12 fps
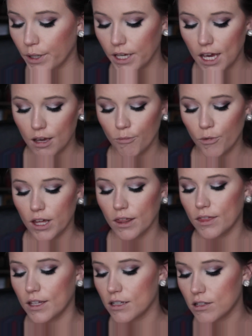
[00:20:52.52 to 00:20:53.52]
it came
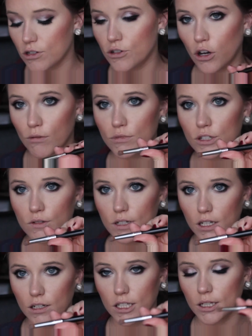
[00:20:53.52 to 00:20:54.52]
with this domed
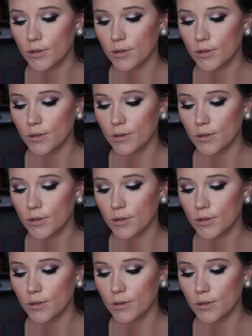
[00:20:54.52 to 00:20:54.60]
utility